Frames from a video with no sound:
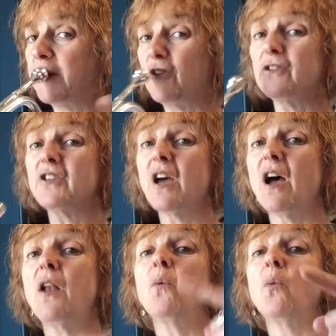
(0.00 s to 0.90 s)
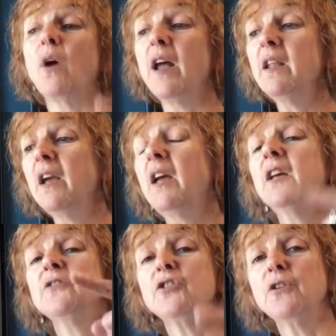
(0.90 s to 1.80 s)
Your turn. 1,
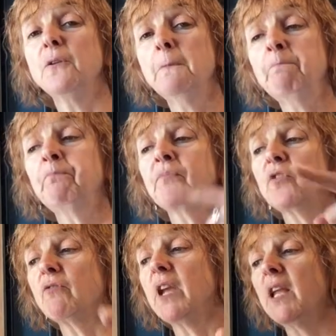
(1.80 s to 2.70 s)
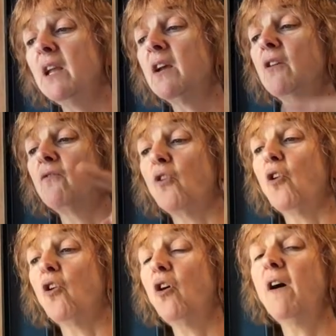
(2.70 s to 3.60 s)
2, 3,
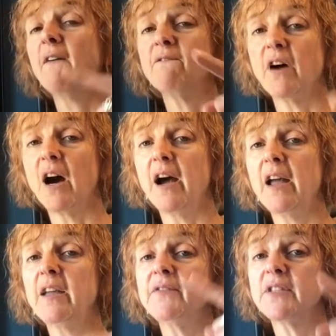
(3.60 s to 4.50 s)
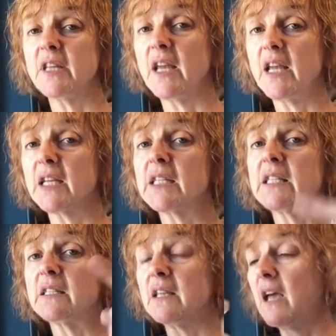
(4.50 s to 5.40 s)
4, 5, 6,
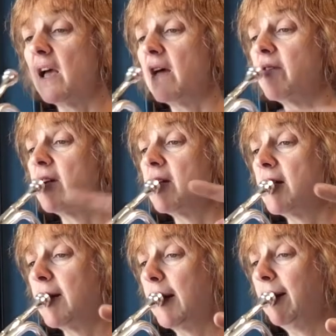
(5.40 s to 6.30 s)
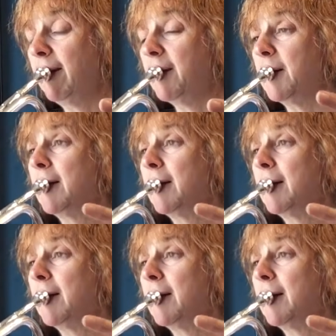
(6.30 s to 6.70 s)
7, 8.